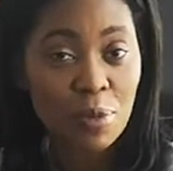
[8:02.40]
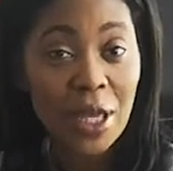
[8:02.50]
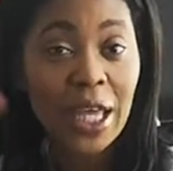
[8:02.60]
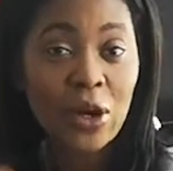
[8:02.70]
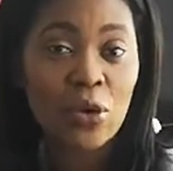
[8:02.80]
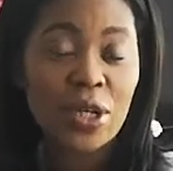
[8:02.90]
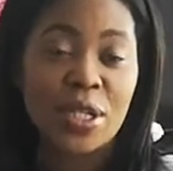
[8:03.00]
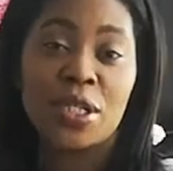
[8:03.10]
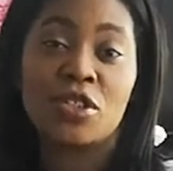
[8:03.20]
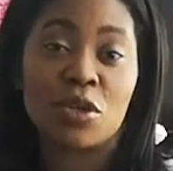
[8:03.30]
up here or in the
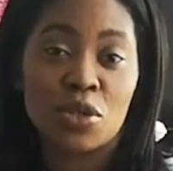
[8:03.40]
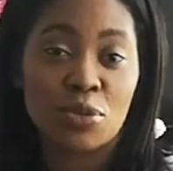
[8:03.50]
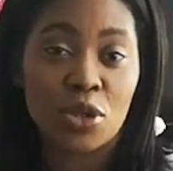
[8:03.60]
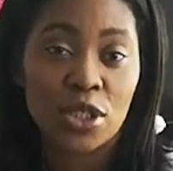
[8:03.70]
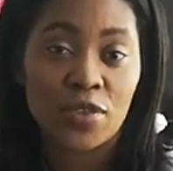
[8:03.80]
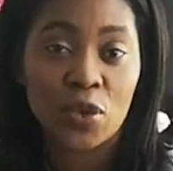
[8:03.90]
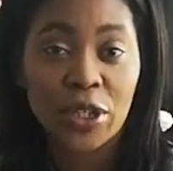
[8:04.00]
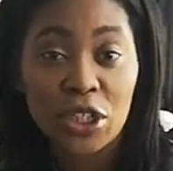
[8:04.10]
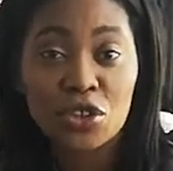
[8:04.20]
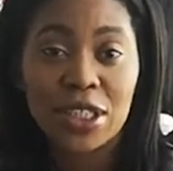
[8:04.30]
description box if you're
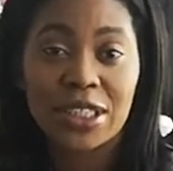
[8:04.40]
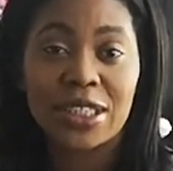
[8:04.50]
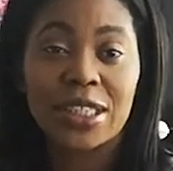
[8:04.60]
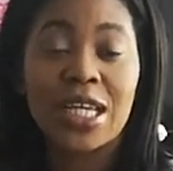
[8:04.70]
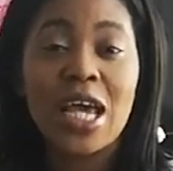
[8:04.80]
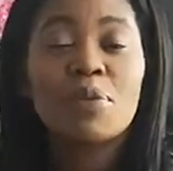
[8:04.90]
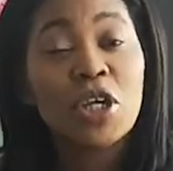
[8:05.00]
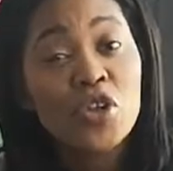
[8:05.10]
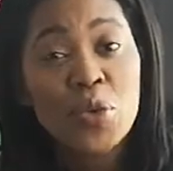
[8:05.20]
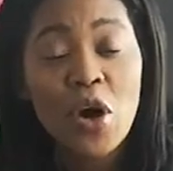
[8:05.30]
interested.
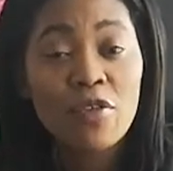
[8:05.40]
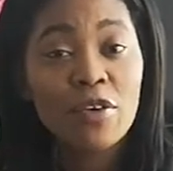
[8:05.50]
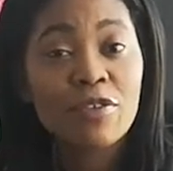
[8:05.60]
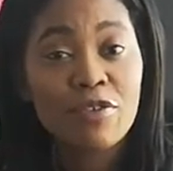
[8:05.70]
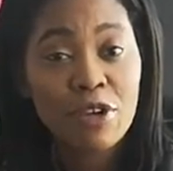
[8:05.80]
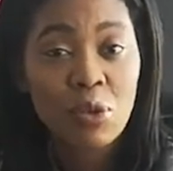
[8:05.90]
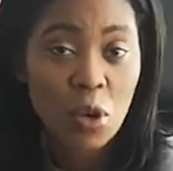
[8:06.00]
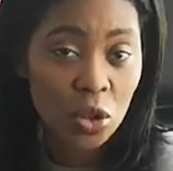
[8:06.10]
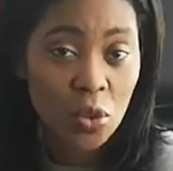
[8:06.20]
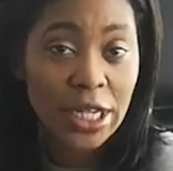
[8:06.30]
Because we offer free
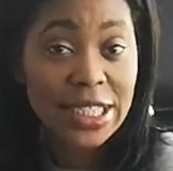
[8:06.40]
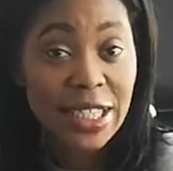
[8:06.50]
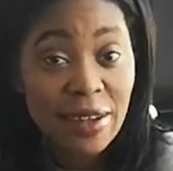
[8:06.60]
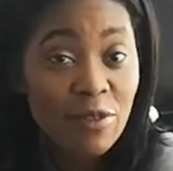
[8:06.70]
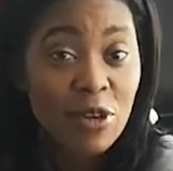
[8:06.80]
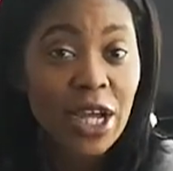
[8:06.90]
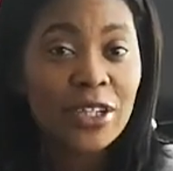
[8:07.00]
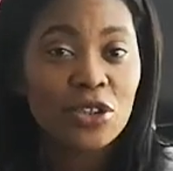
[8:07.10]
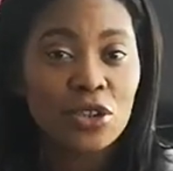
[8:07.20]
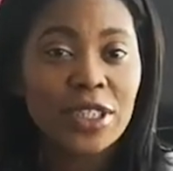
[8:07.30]
worldwide delivery, I
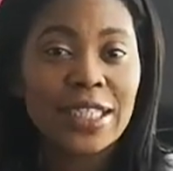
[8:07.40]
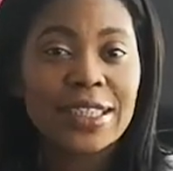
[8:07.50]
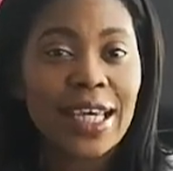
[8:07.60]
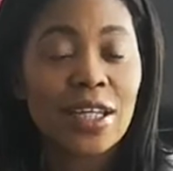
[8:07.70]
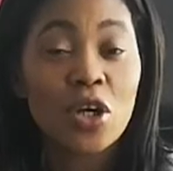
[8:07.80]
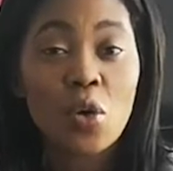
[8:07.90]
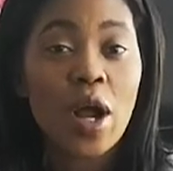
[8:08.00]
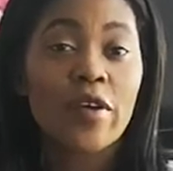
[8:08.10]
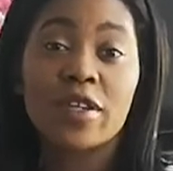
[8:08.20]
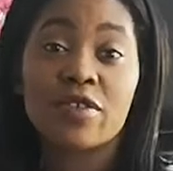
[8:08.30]
do tend to get
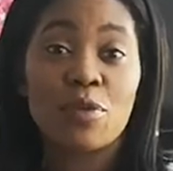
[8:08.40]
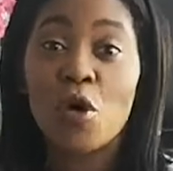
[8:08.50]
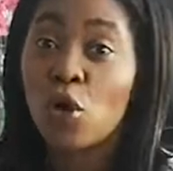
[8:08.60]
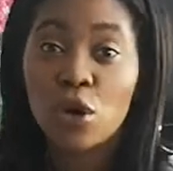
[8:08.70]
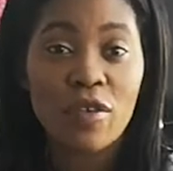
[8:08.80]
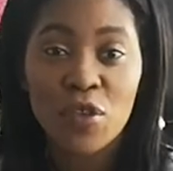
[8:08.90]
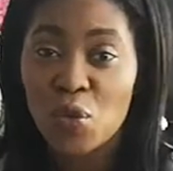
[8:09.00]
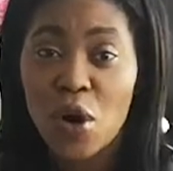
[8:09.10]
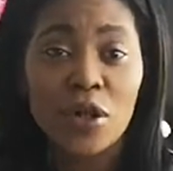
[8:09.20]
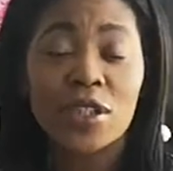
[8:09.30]
inquiries from all over the
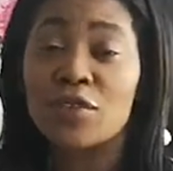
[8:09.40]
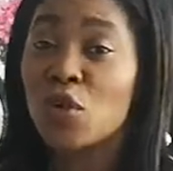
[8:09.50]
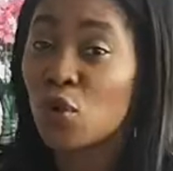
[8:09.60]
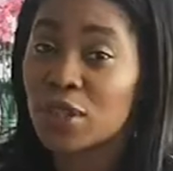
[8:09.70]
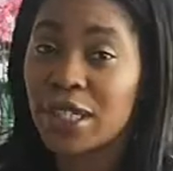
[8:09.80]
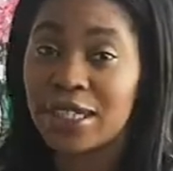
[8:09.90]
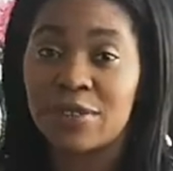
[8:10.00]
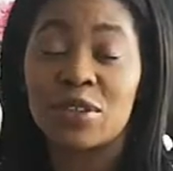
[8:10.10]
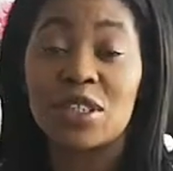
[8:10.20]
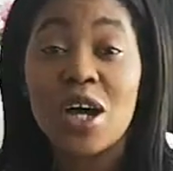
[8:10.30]
world, and of course they're
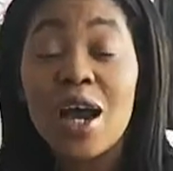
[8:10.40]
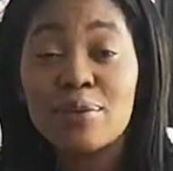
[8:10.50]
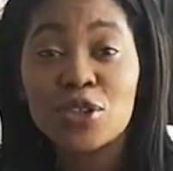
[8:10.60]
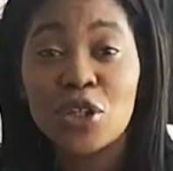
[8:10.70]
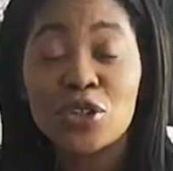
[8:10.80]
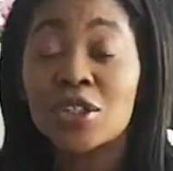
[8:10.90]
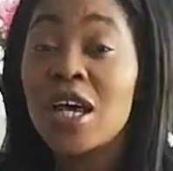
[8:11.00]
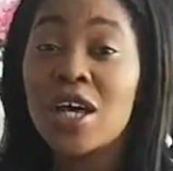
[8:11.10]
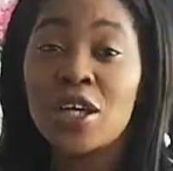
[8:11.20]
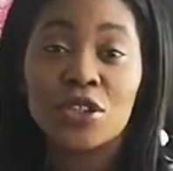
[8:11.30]
different time zones,
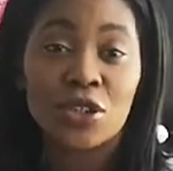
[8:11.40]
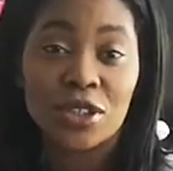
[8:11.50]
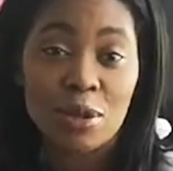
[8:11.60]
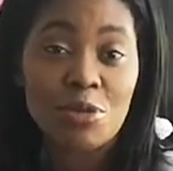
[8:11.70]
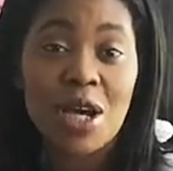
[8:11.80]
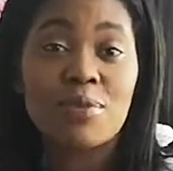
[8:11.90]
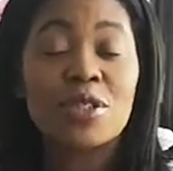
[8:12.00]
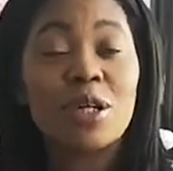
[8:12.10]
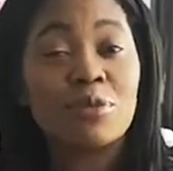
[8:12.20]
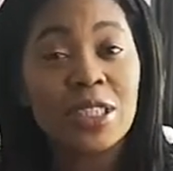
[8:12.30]
so sometimes
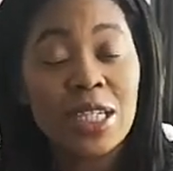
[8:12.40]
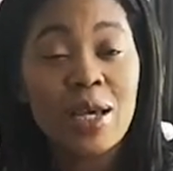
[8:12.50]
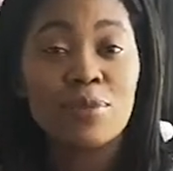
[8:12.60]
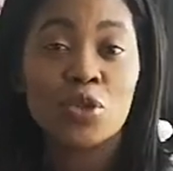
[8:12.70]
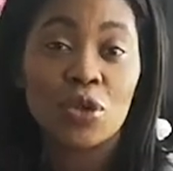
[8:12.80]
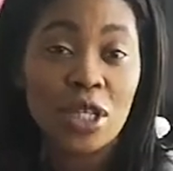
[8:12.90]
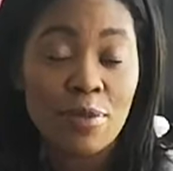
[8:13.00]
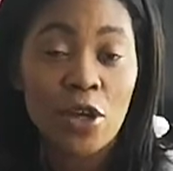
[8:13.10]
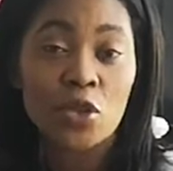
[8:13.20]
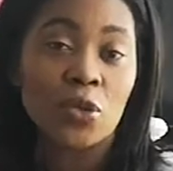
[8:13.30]
some DMs or
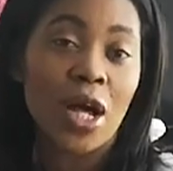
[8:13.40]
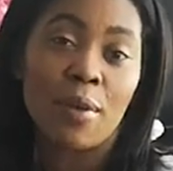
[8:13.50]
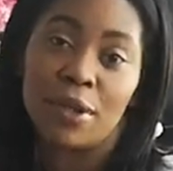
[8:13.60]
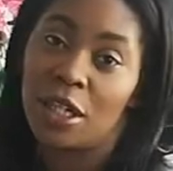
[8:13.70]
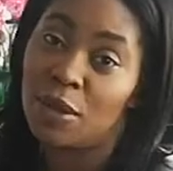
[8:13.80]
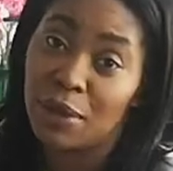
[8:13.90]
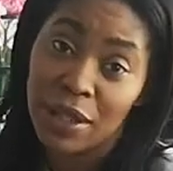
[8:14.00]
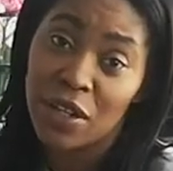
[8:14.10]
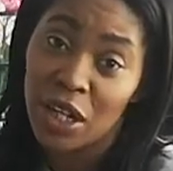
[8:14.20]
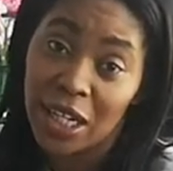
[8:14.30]
emails will come in the middle of
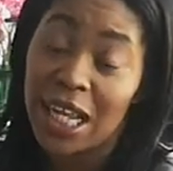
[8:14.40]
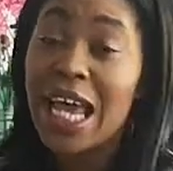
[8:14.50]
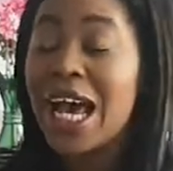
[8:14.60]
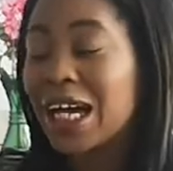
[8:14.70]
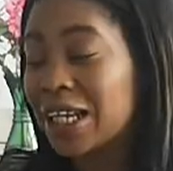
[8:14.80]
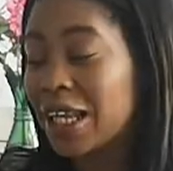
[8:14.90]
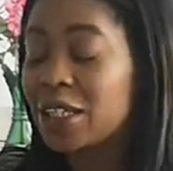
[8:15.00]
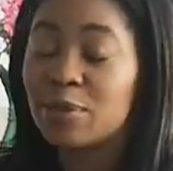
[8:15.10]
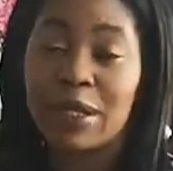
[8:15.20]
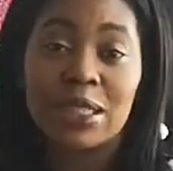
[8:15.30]
the night, and I like to
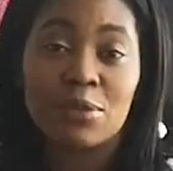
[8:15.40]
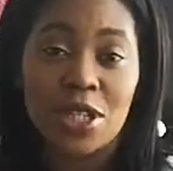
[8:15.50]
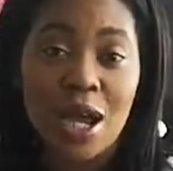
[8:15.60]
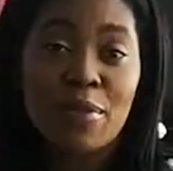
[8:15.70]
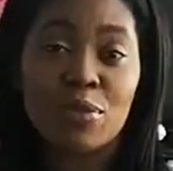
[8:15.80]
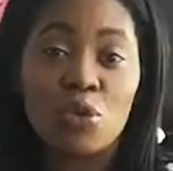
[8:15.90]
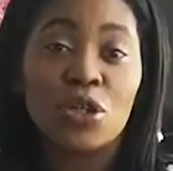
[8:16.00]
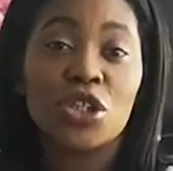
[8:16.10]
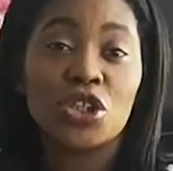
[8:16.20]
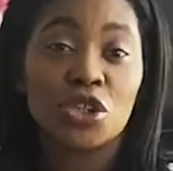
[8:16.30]
spend some time in the morning
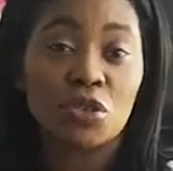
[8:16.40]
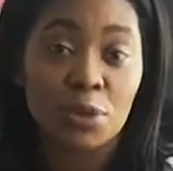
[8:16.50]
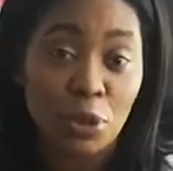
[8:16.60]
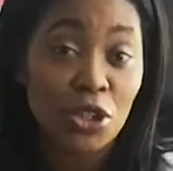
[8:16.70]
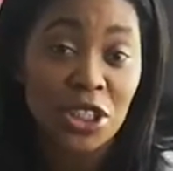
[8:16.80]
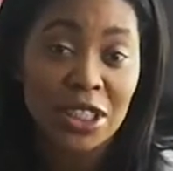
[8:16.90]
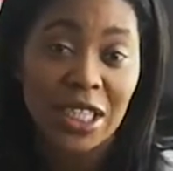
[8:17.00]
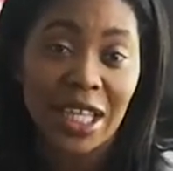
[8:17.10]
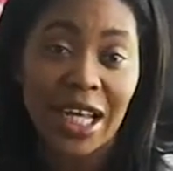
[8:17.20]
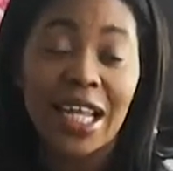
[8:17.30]
just responding to
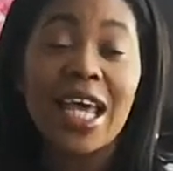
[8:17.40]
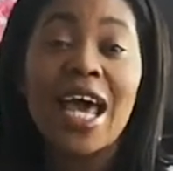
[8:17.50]
that